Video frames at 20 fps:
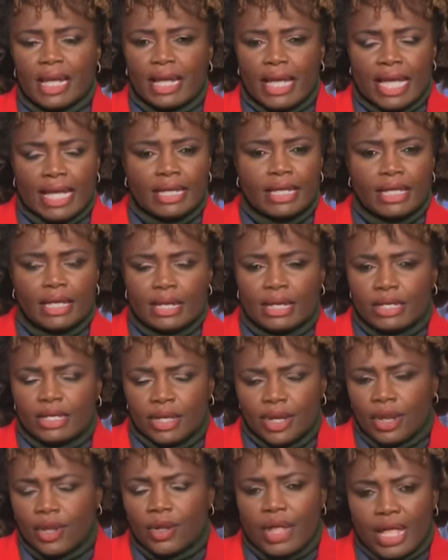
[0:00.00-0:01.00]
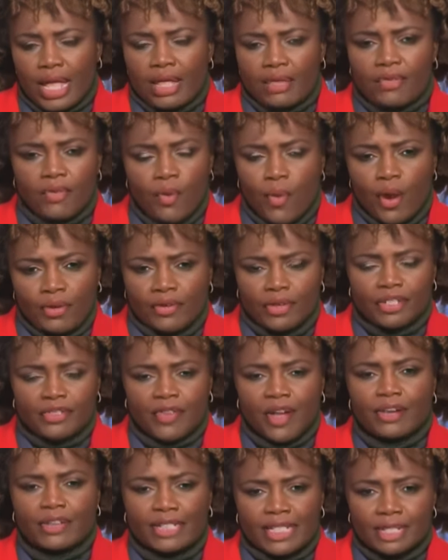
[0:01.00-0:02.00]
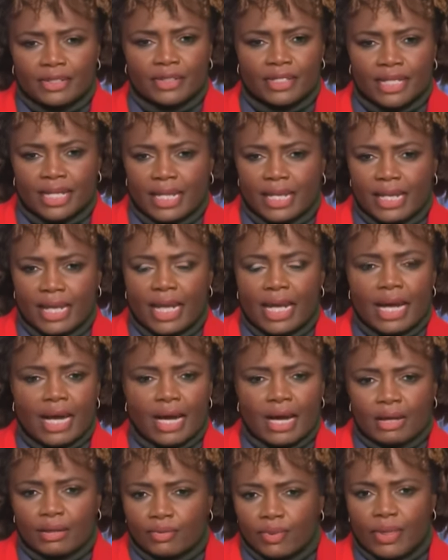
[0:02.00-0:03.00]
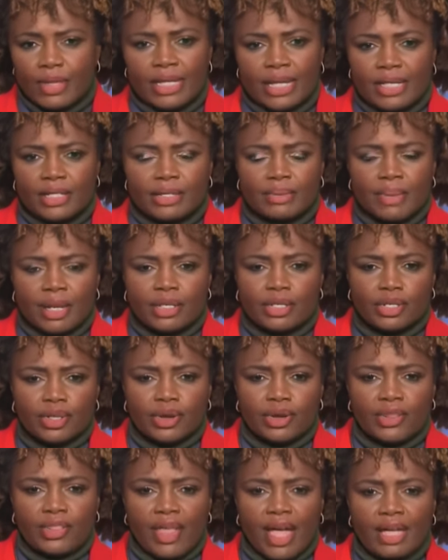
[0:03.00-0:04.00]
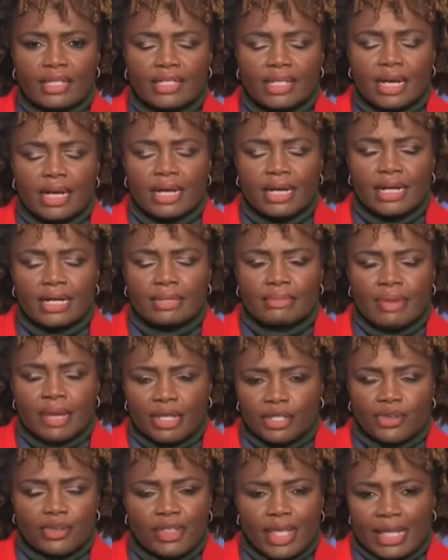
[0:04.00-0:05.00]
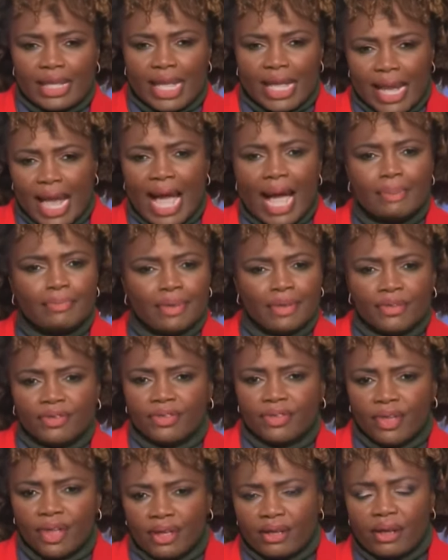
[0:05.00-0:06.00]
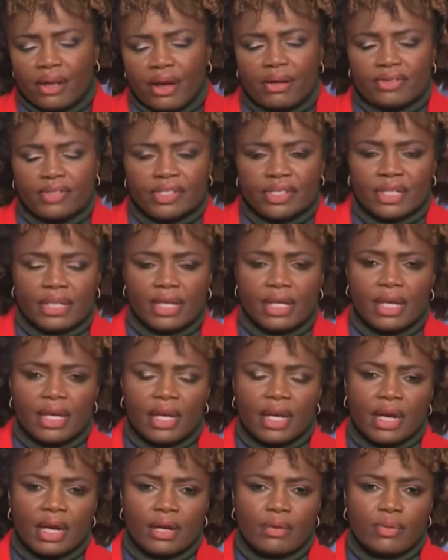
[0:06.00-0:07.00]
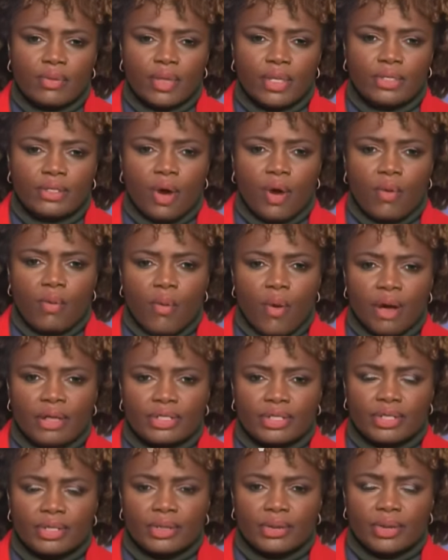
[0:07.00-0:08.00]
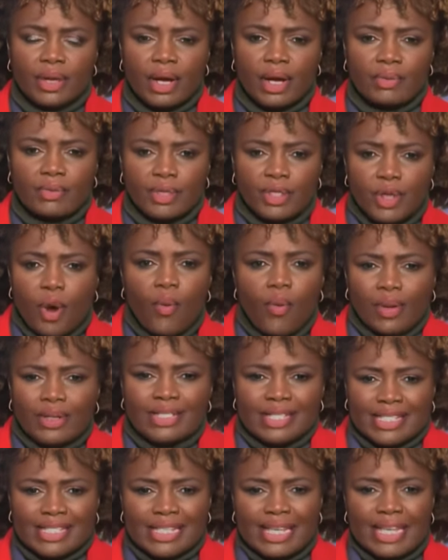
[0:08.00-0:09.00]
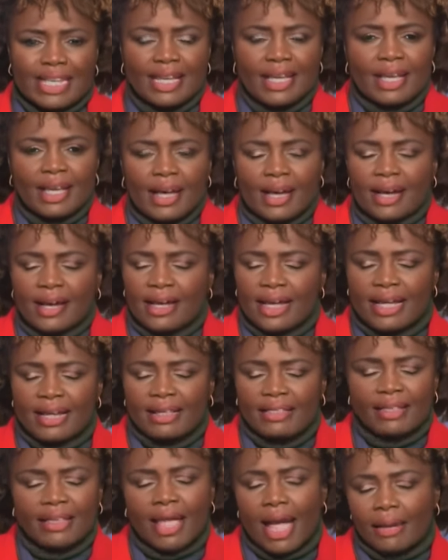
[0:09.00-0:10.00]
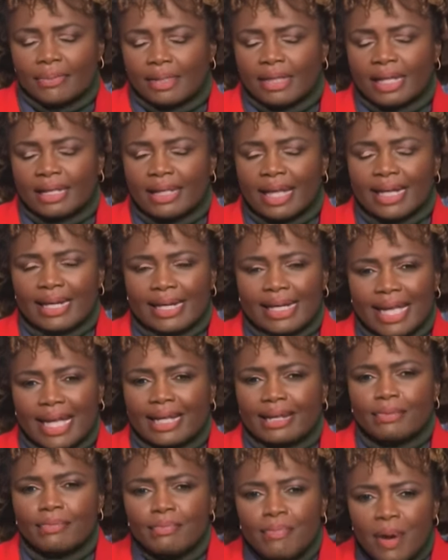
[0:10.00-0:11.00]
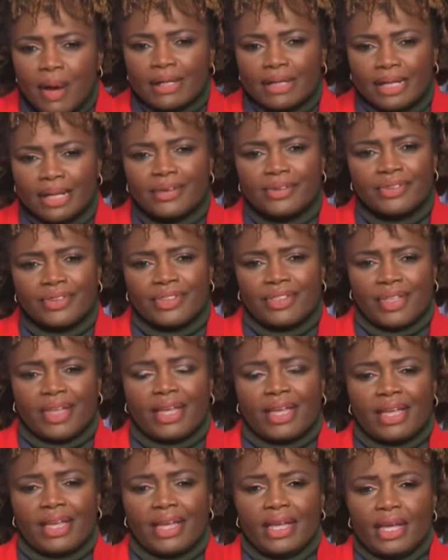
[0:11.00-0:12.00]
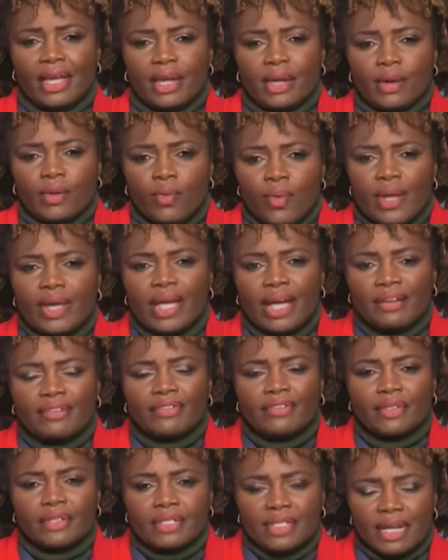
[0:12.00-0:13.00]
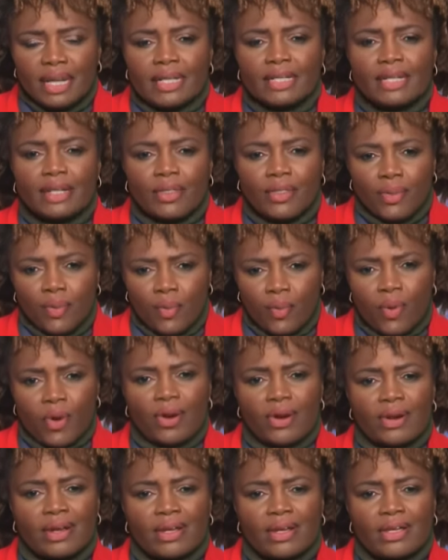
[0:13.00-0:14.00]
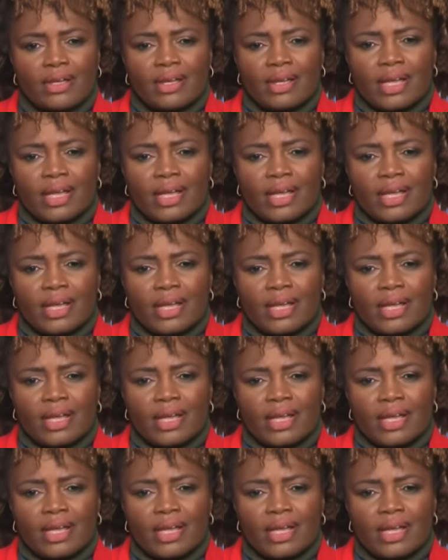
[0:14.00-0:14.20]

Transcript: if whoever is found guilty, we need to make sure that happens. And obviously, we don't want to see anything happen like that again. But here's the thing. We have done the work